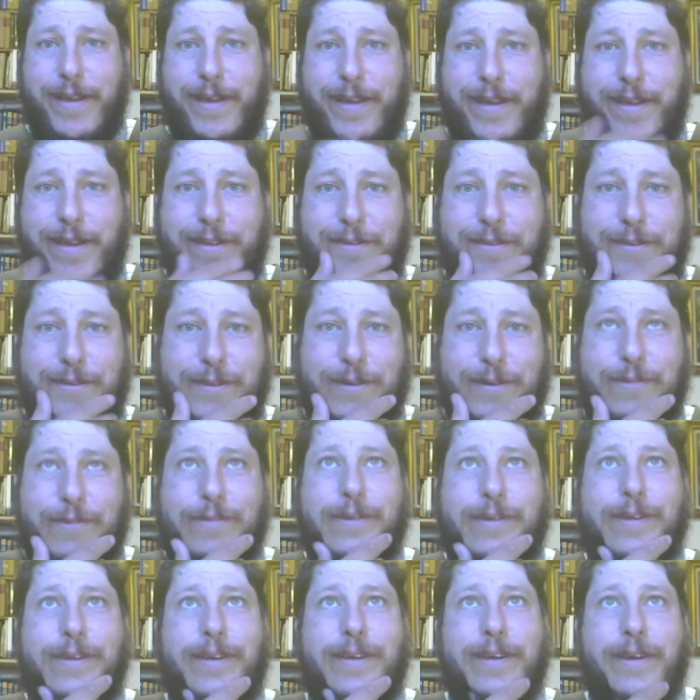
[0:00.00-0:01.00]
and so
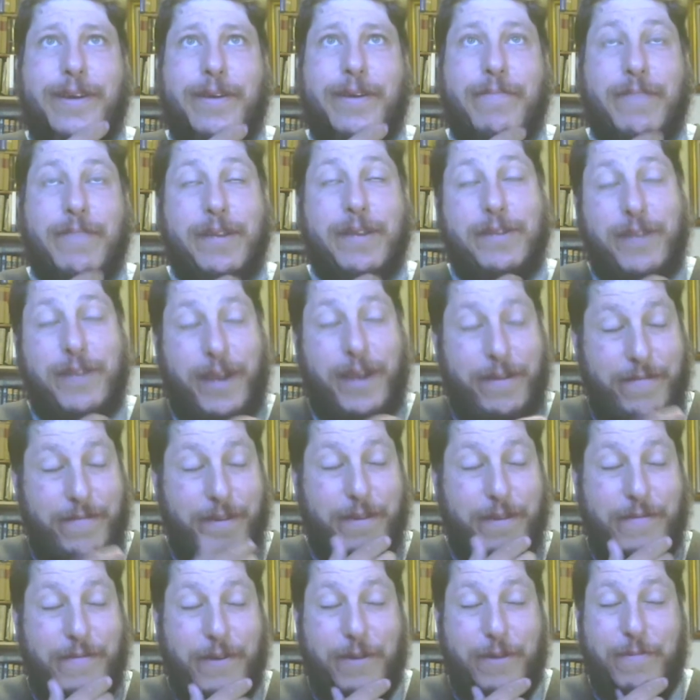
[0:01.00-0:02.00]
um, he died
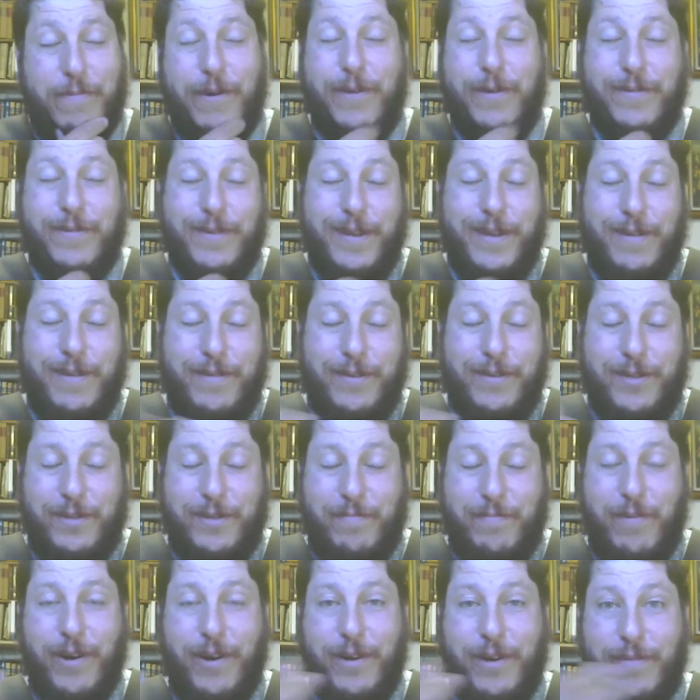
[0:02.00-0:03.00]
very, very wealthy. And this is
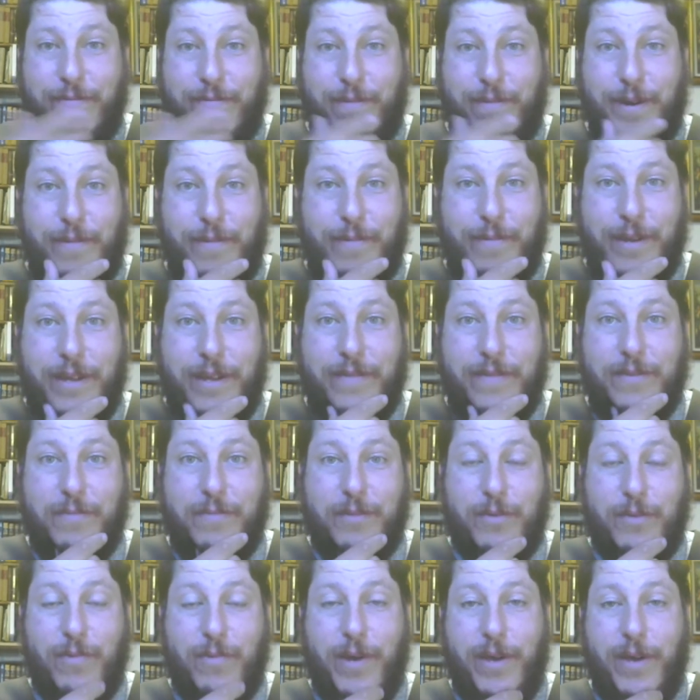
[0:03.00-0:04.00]
part of what what gives him
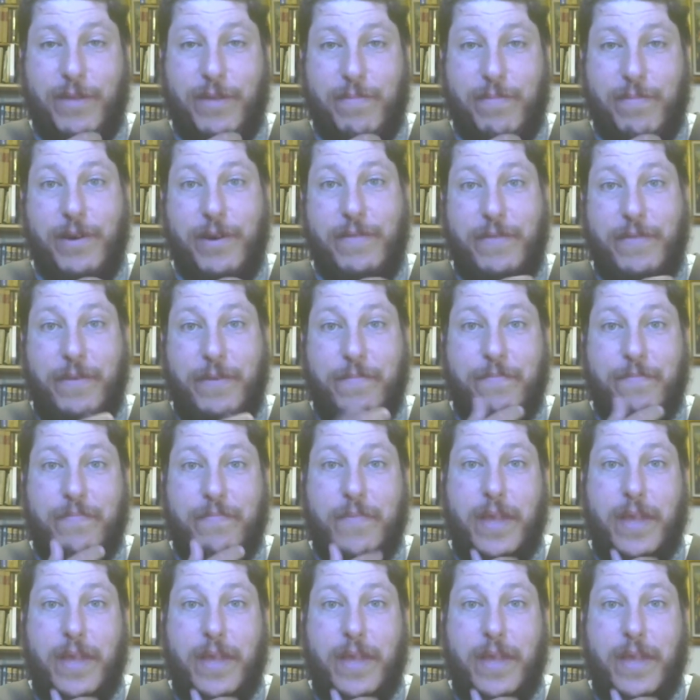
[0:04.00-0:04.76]
his wealth, part of it.